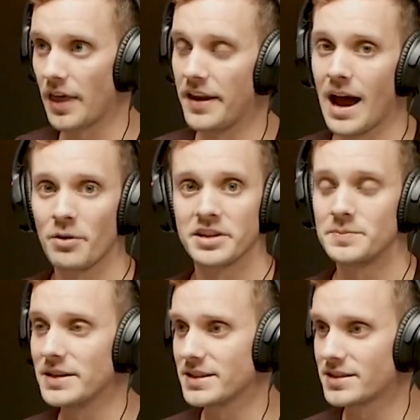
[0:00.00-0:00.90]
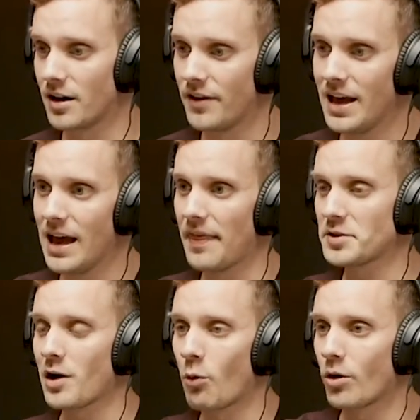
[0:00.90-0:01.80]
And then now with this business stuff,
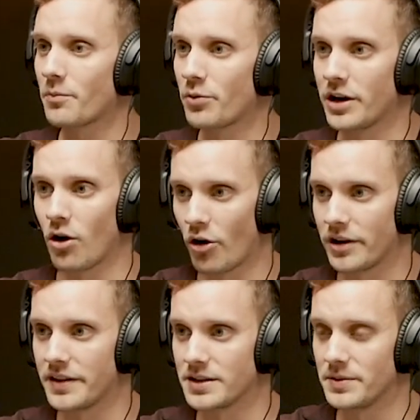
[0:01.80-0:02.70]
that's why I work pretty hard at this,